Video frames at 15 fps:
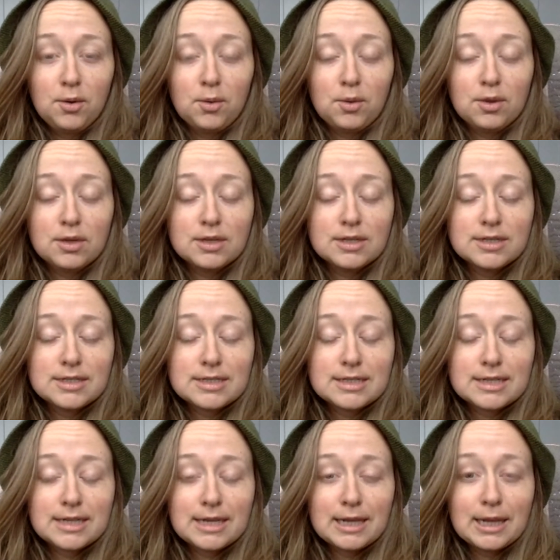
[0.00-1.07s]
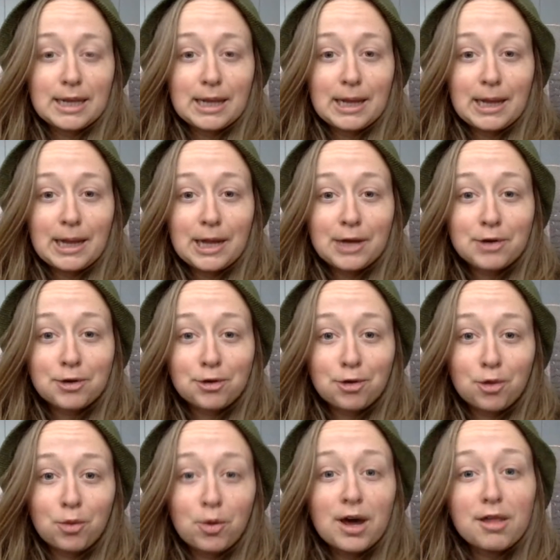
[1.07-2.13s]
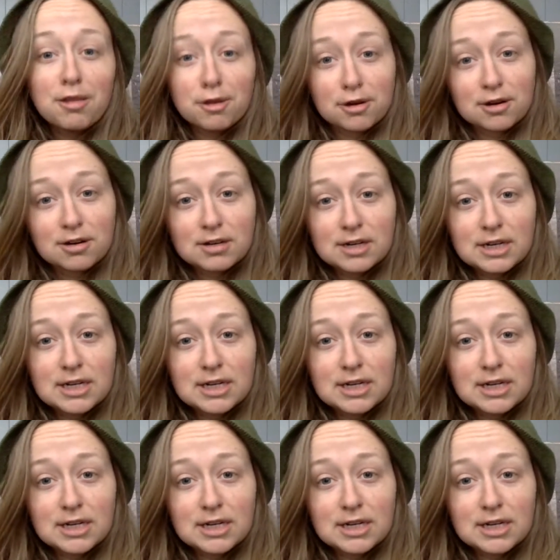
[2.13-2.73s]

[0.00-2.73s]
was a little under the weather.